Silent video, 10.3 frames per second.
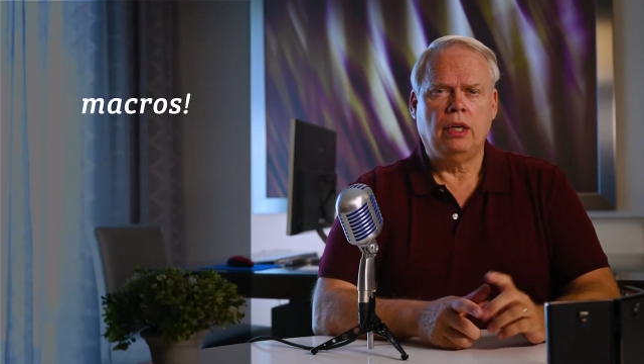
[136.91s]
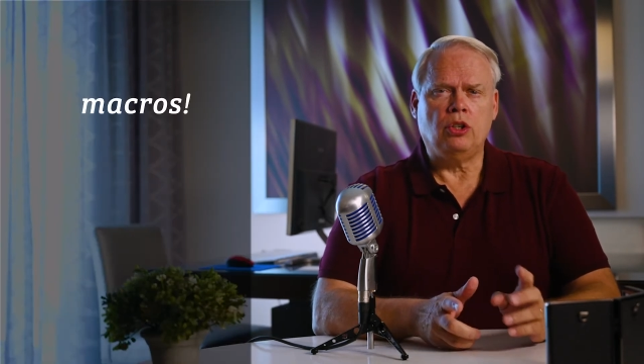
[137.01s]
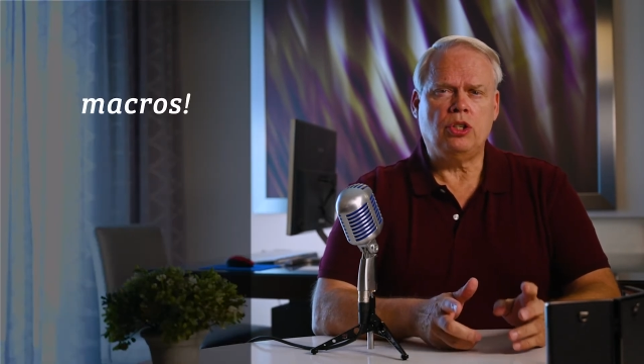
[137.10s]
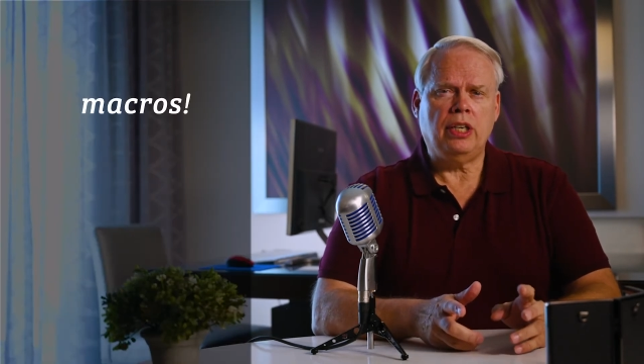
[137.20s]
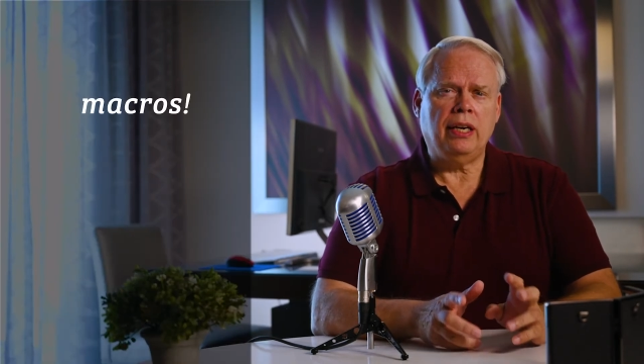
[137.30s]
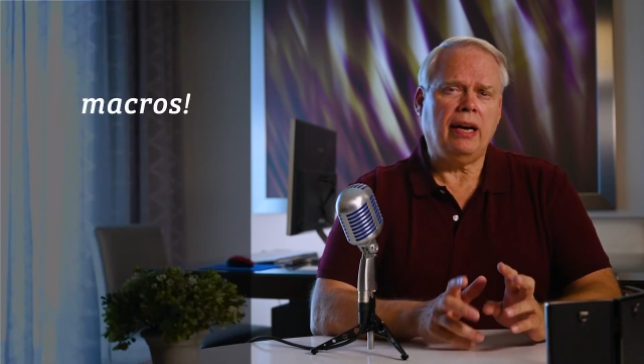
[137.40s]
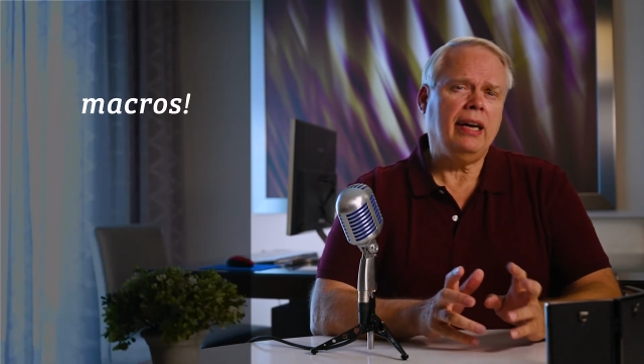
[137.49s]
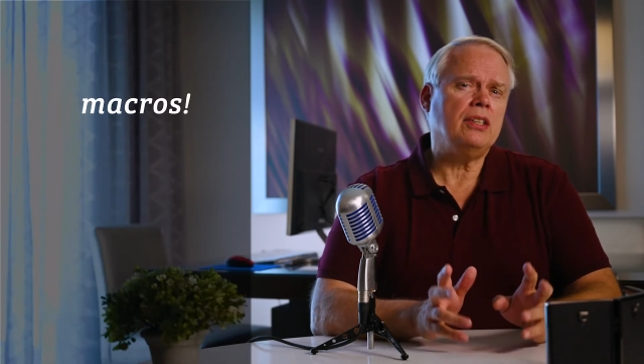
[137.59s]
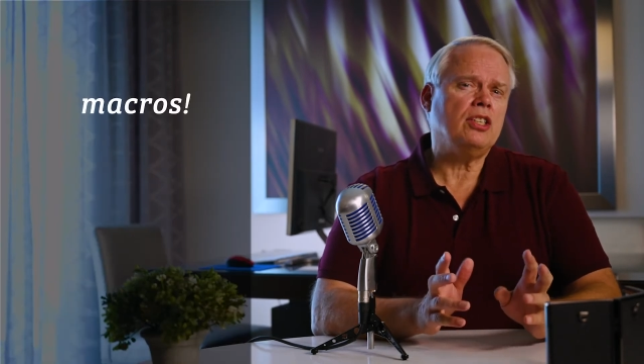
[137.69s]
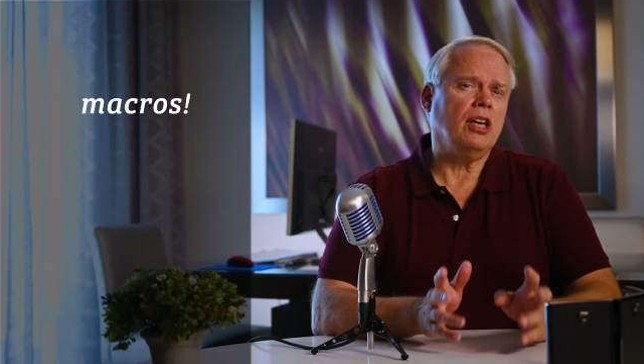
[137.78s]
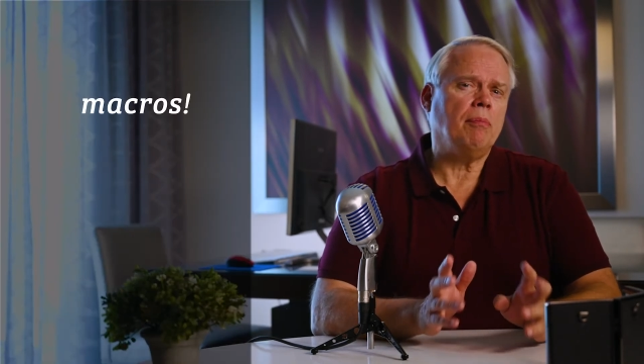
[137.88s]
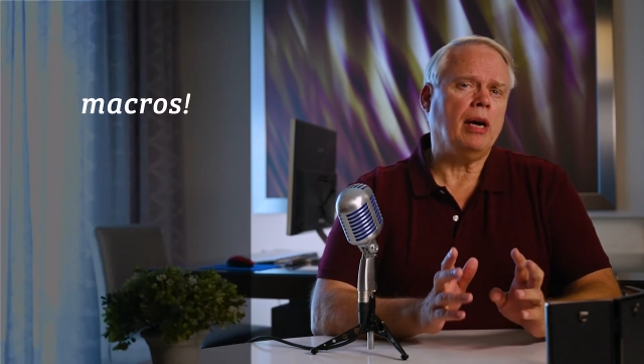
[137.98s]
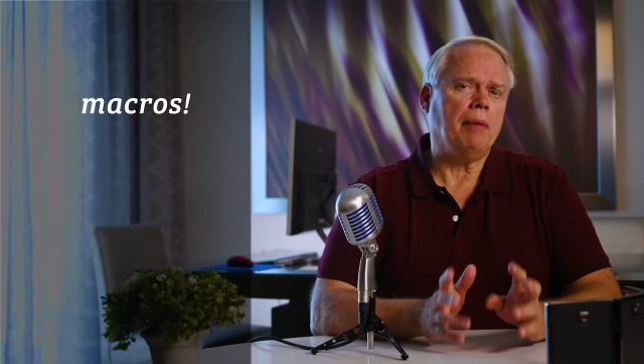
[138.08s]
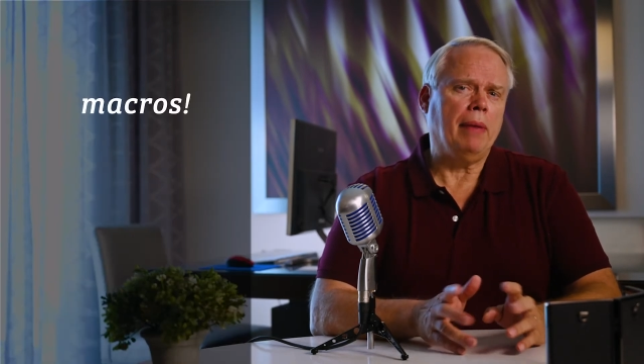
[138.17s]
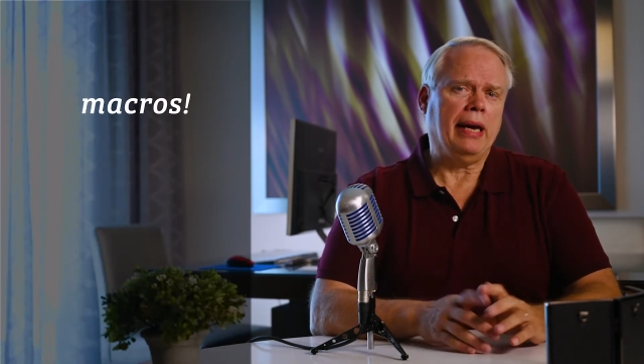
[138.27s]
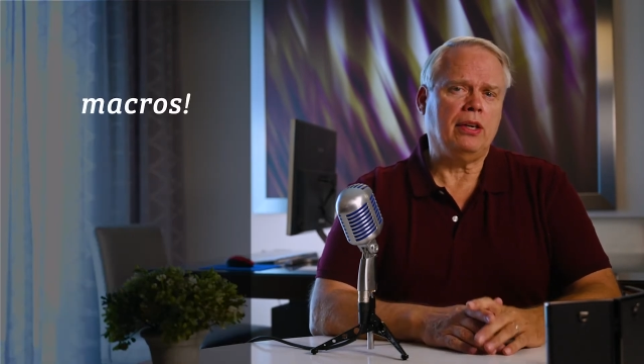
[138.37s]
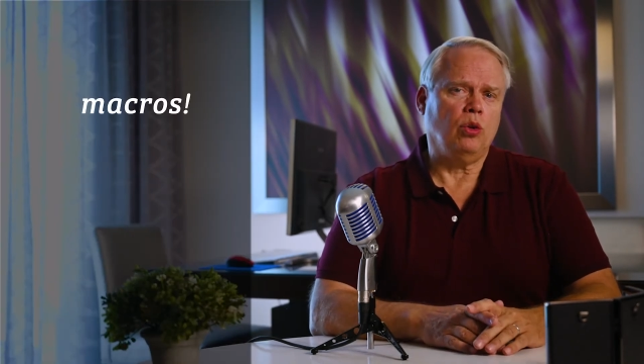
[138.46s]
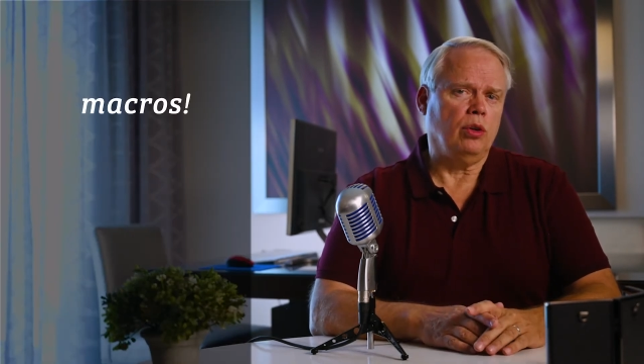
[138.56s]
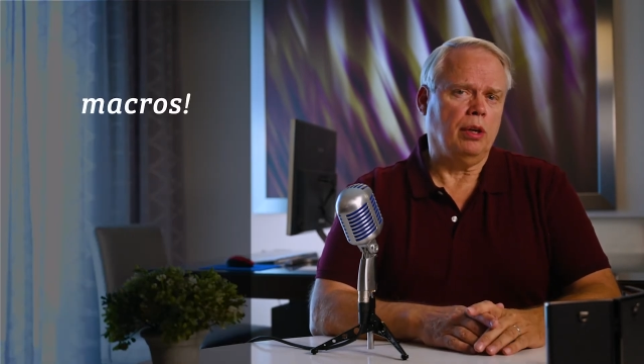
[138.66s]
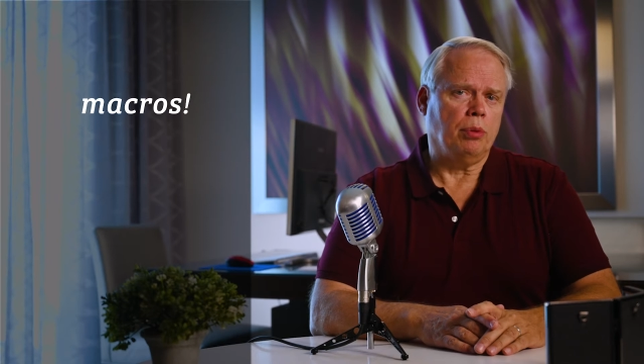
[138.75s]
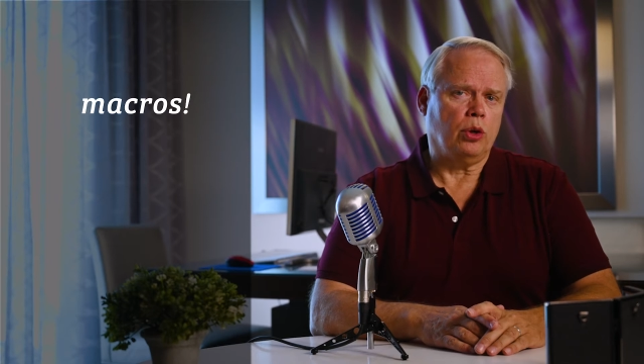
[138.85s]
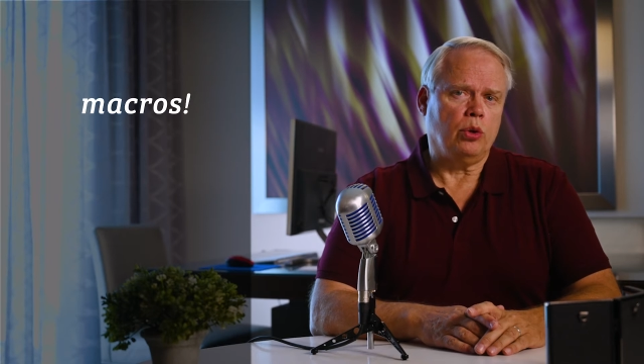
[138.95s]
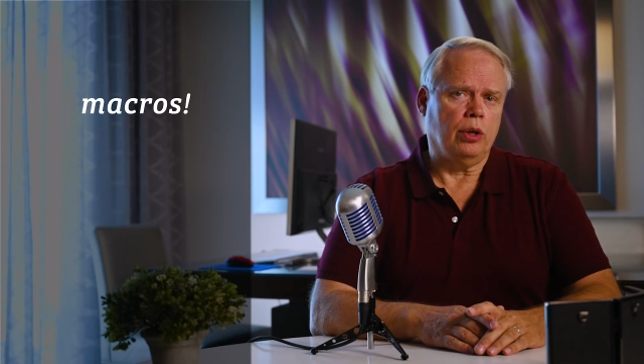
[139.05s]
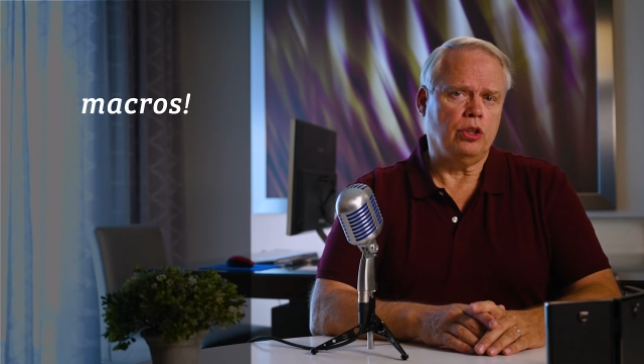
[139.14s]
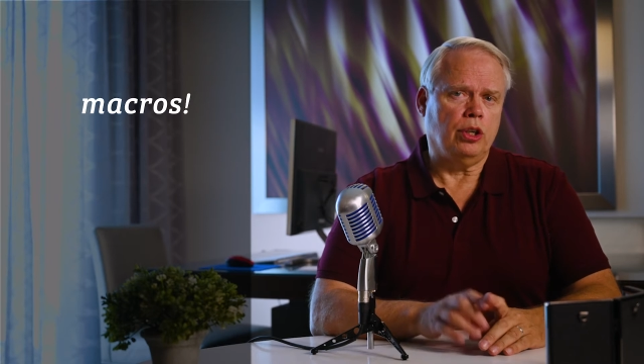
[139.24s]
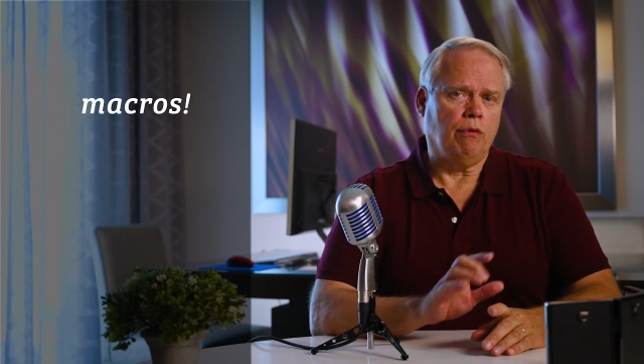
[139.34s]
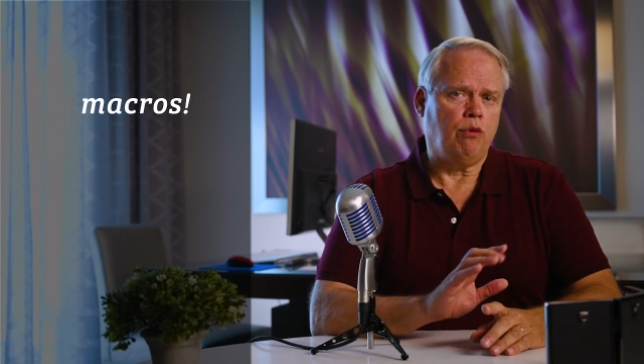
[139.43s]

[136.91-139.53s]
You see, I had done my manual number crunching,